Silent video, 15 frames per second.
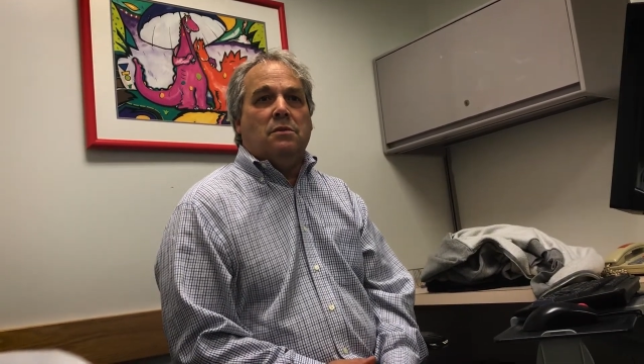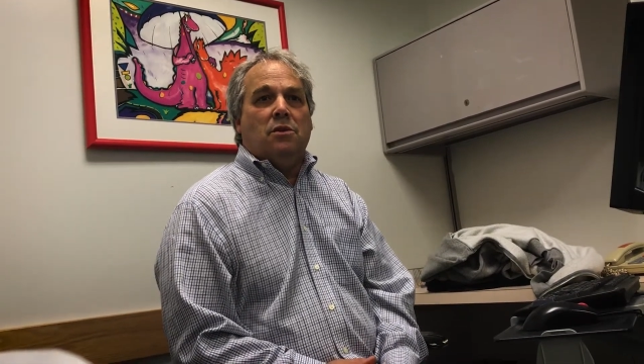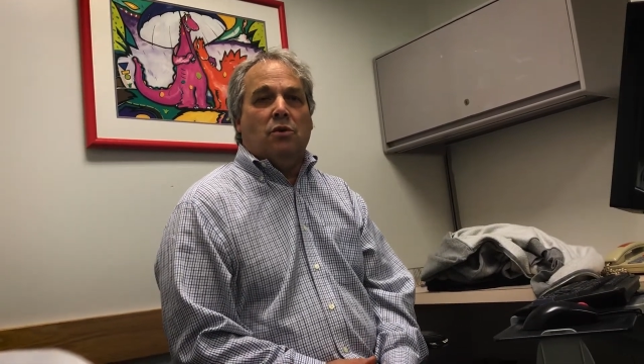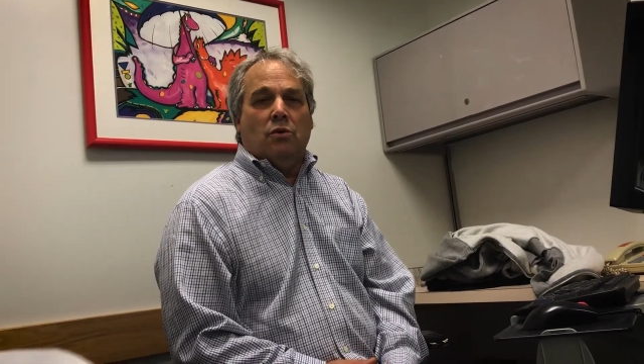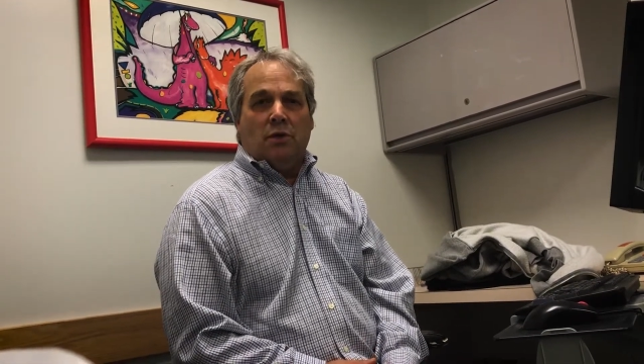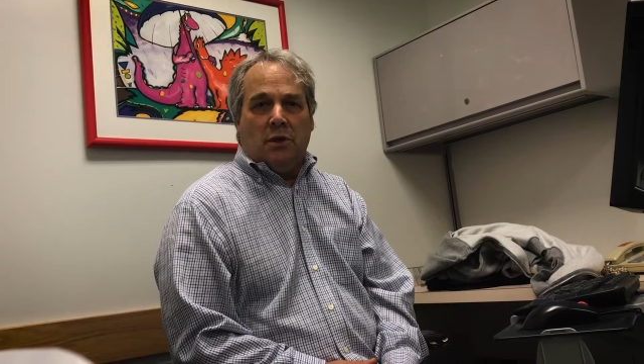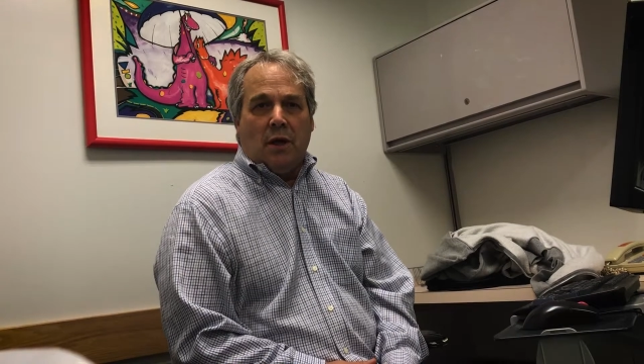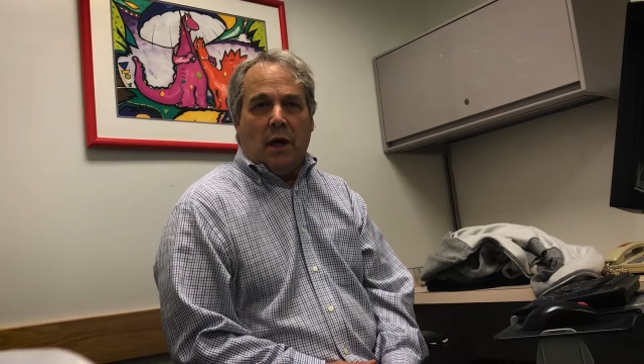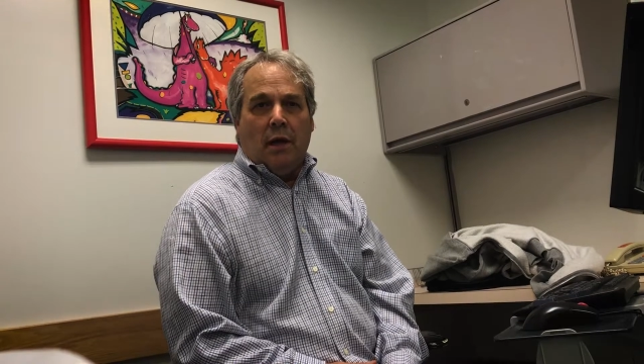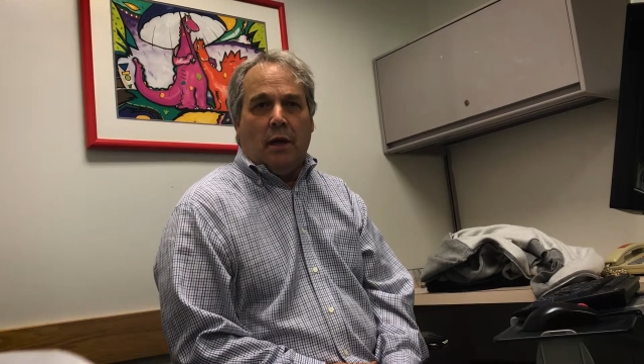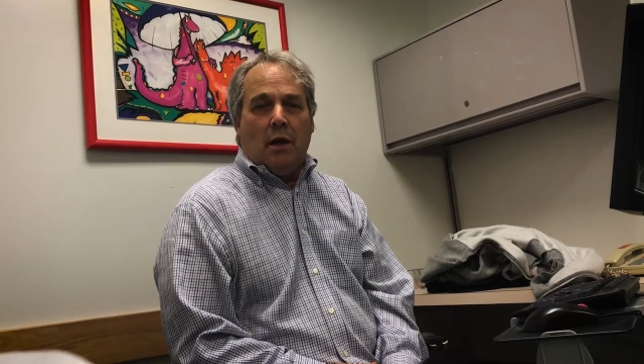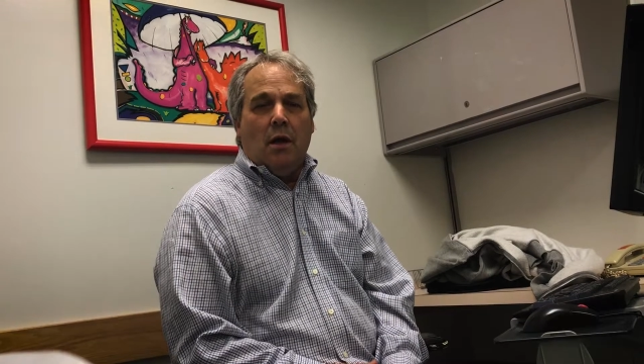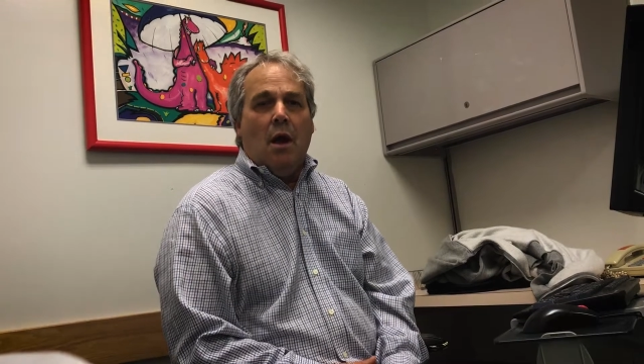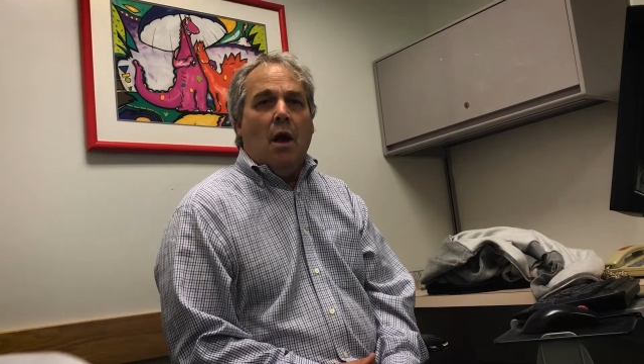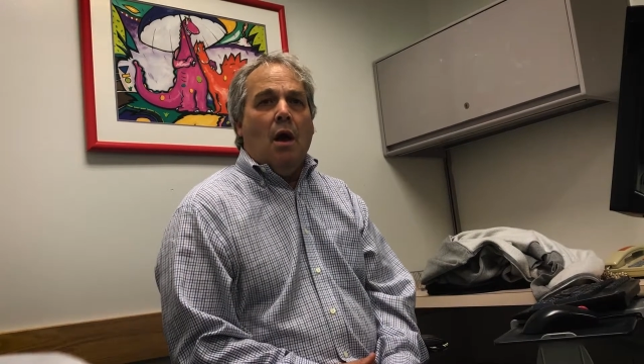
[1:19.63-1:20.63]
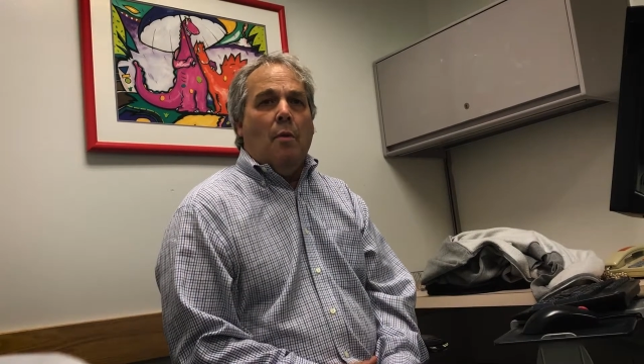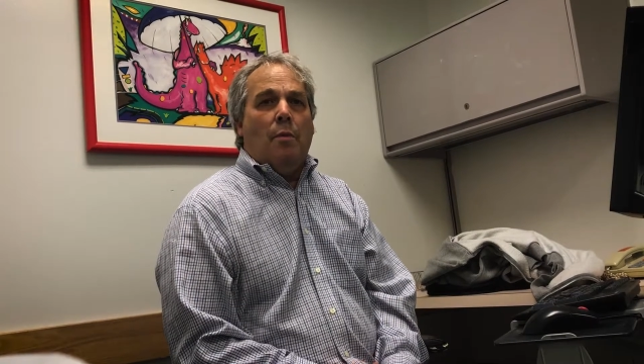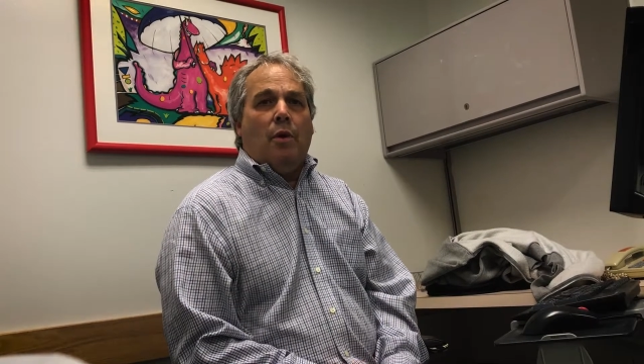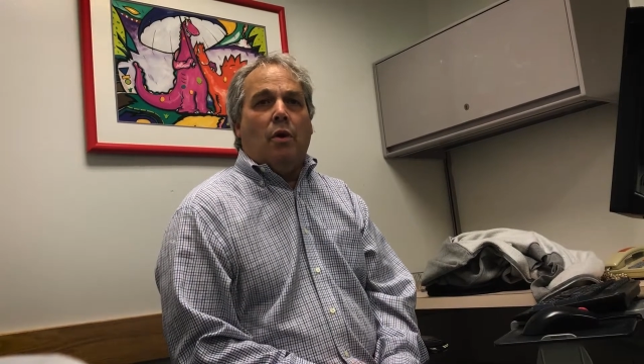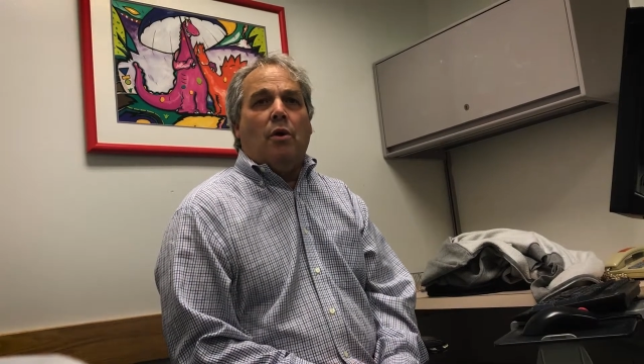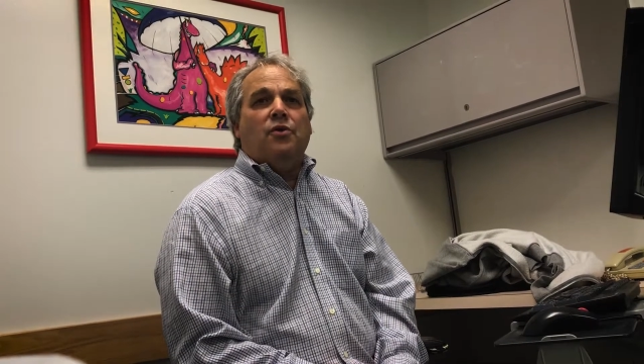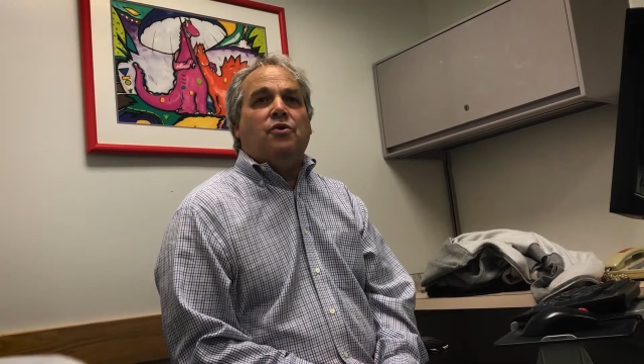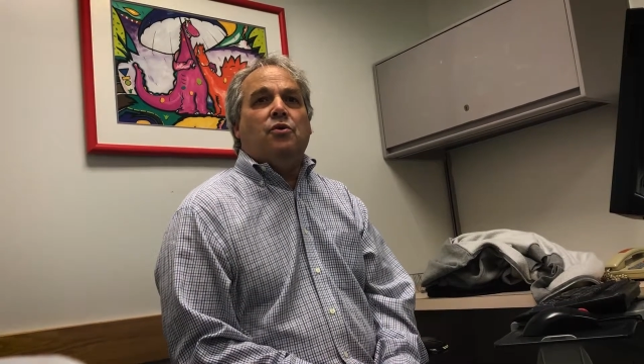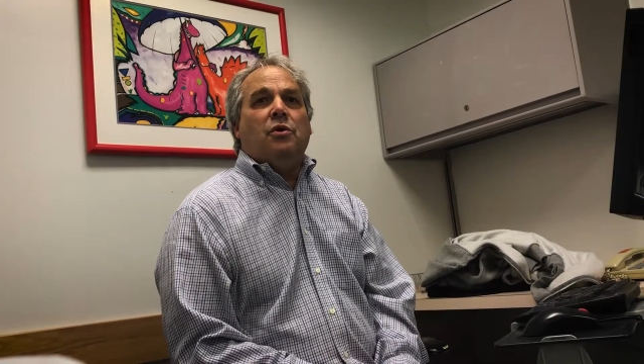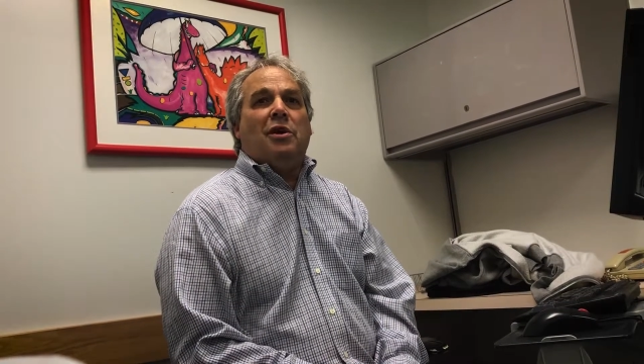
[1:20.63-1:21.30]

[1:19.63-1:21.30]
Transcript: your psyche, but also